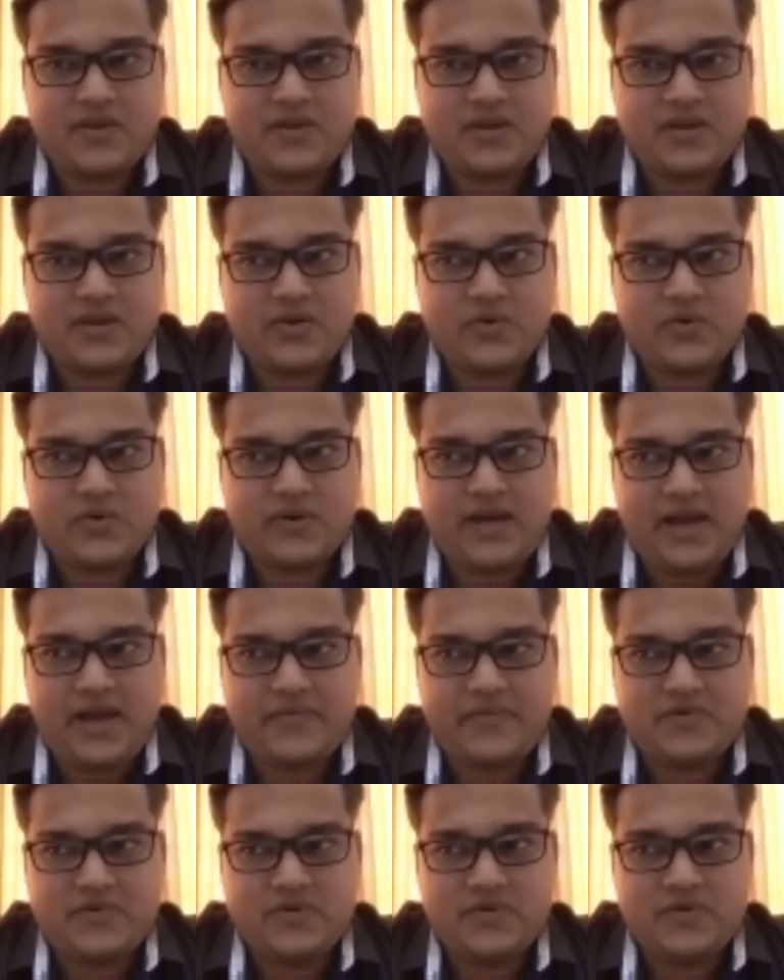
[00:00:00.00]
you don't
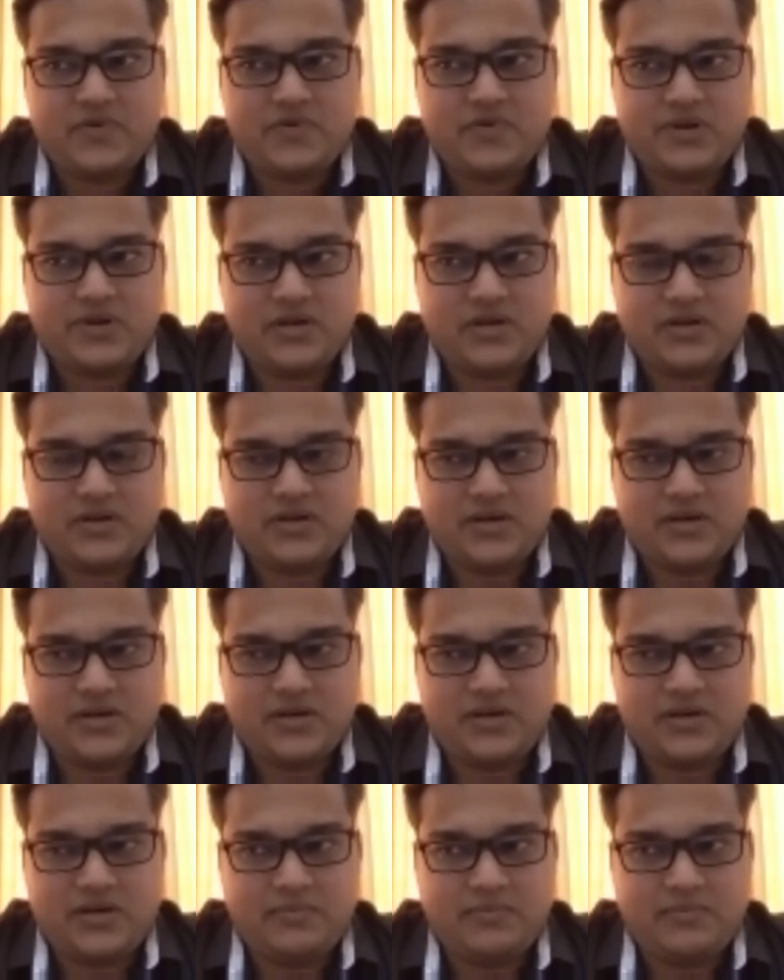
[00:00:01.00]
have
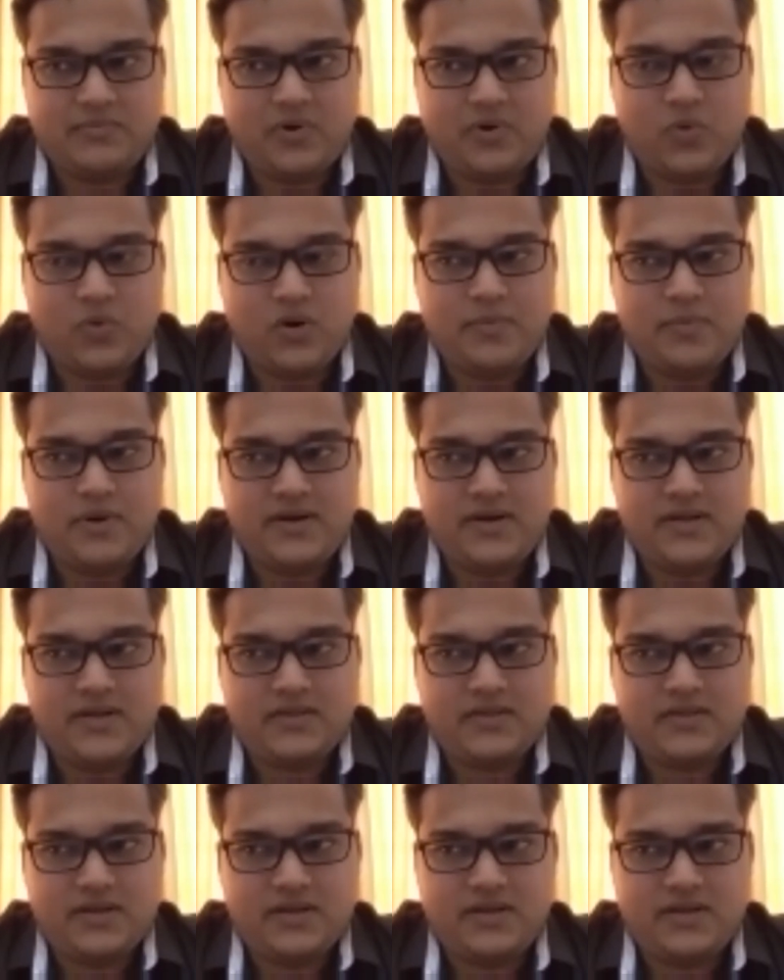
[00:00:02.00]
to overburden
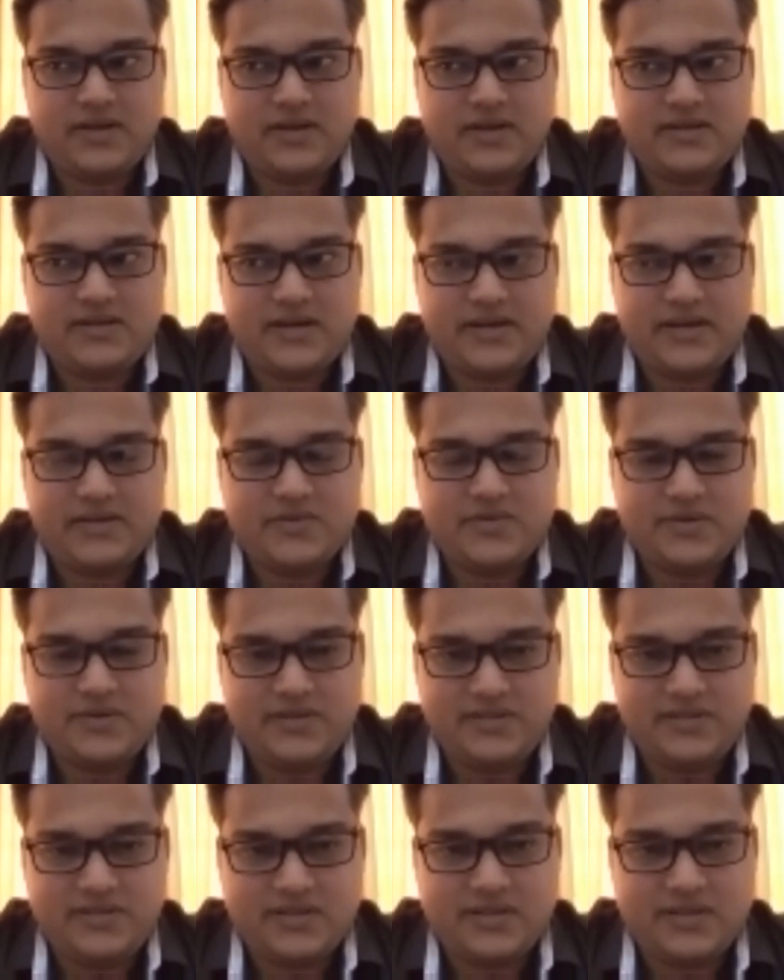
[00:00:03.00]
the entire
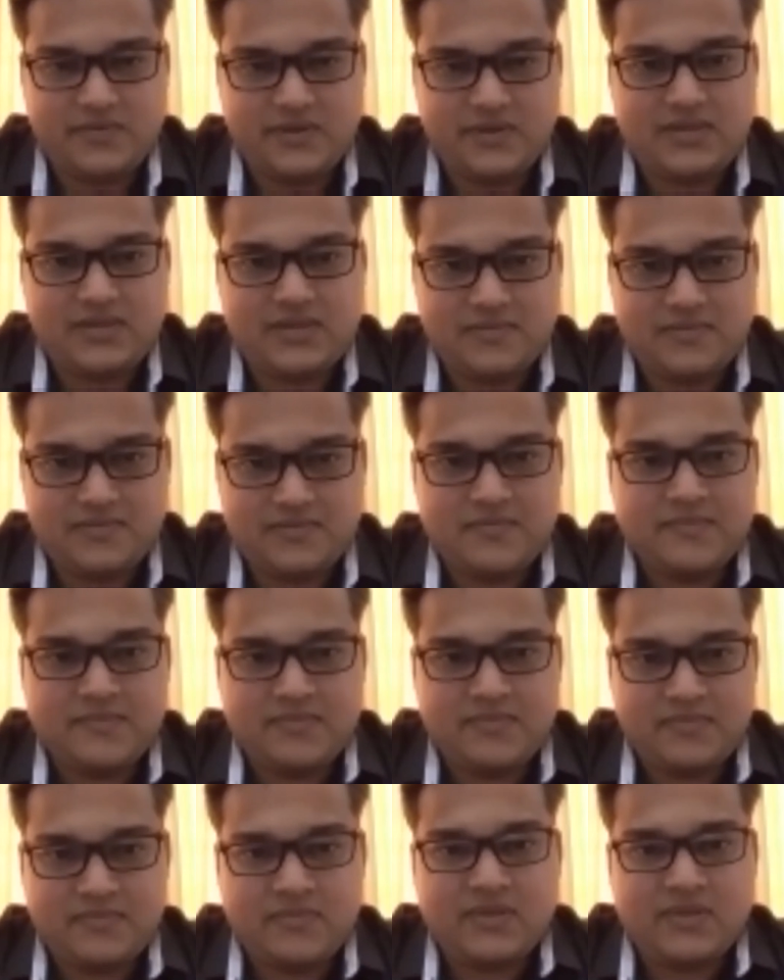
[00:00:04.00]
judiciary with
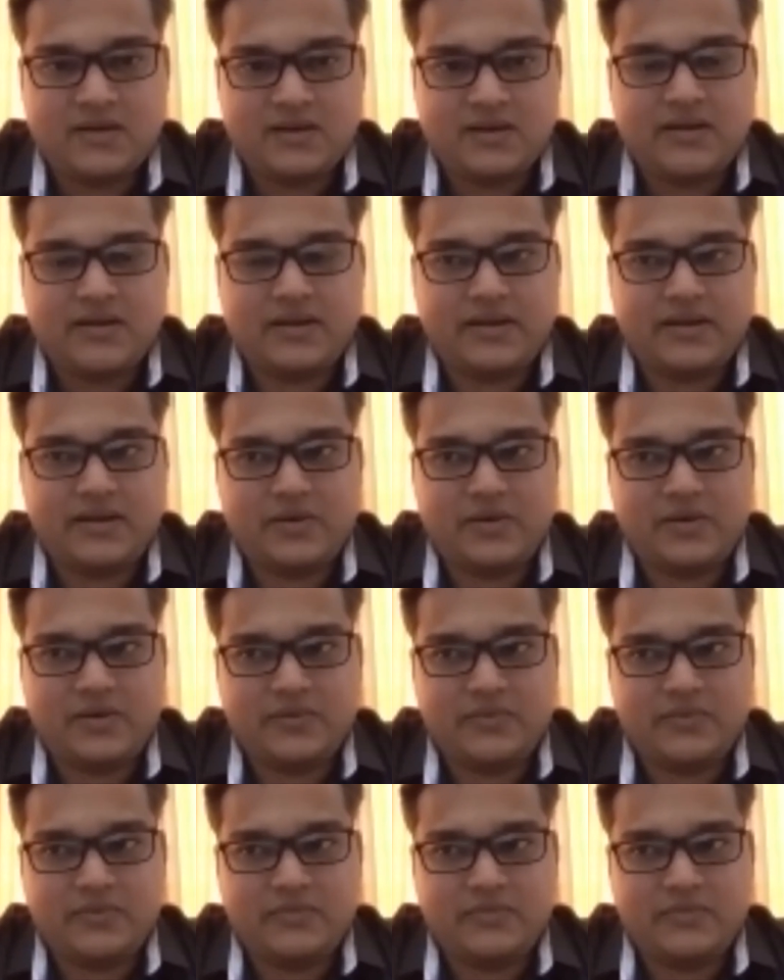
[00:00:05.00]

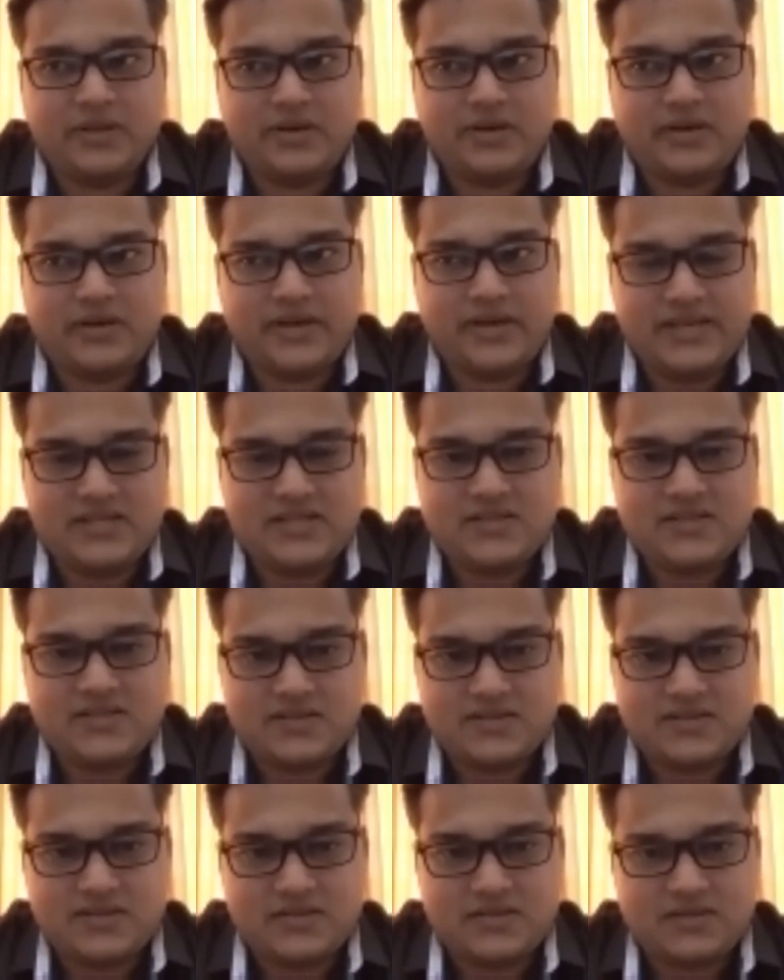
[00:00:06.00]
the
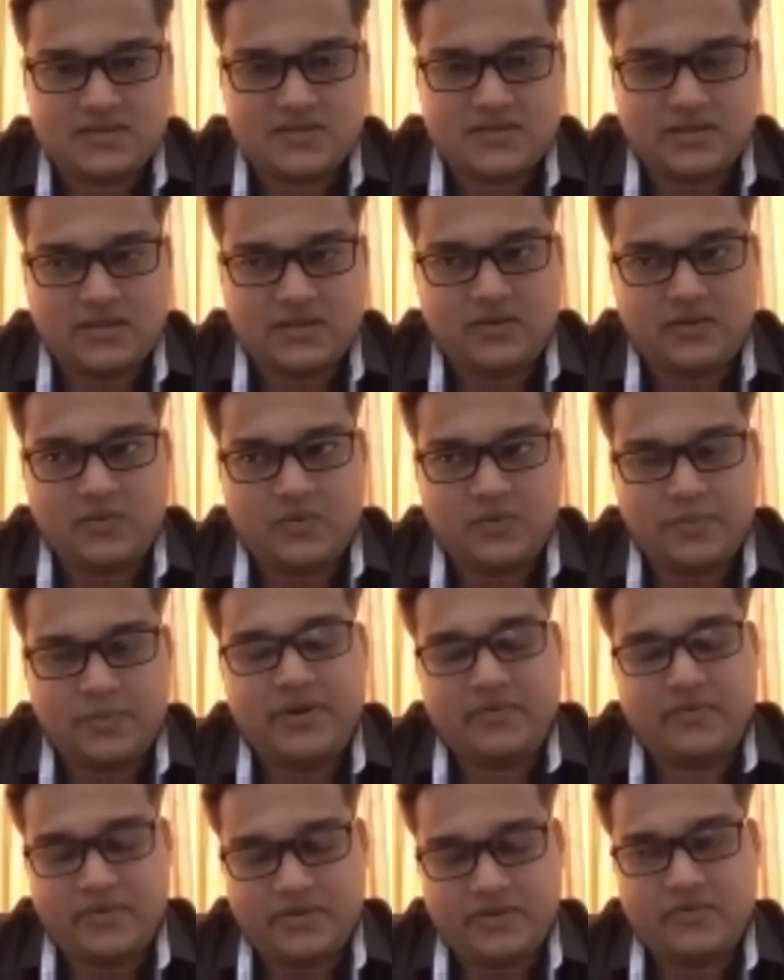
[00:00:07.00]
case,
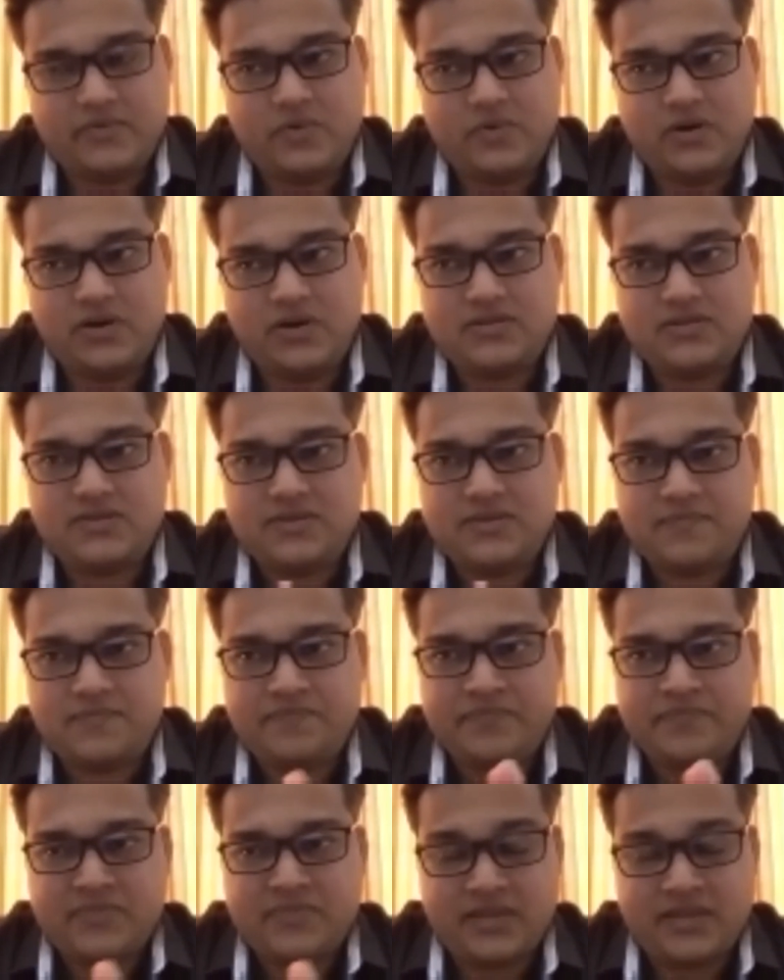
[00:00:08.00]
the works
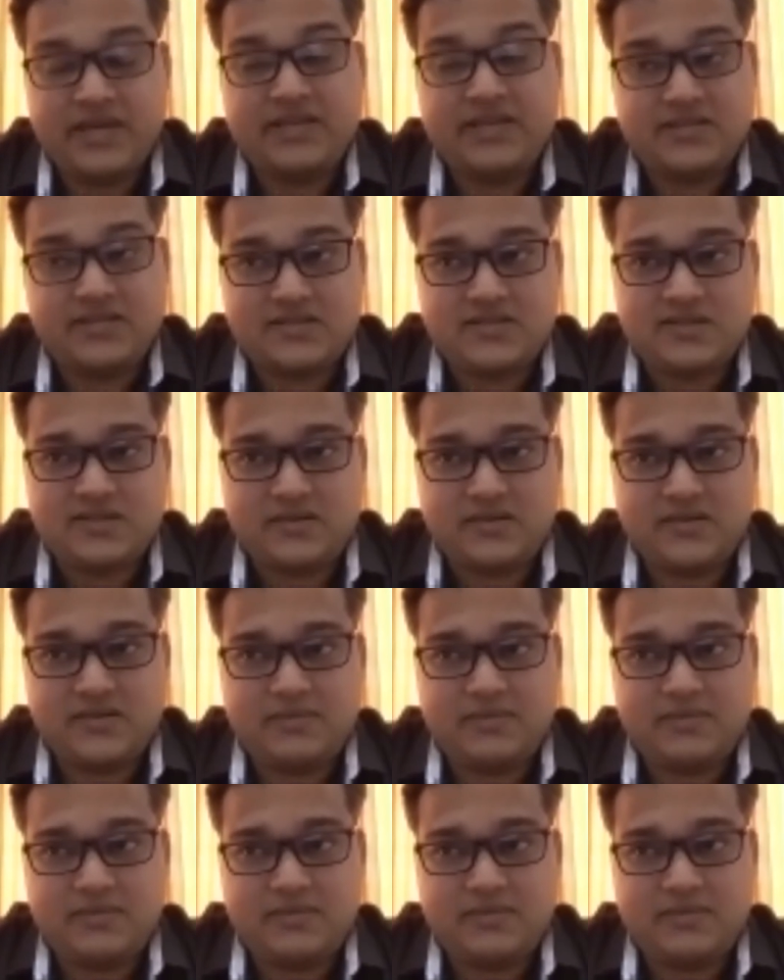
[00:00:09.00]
cases. Okay.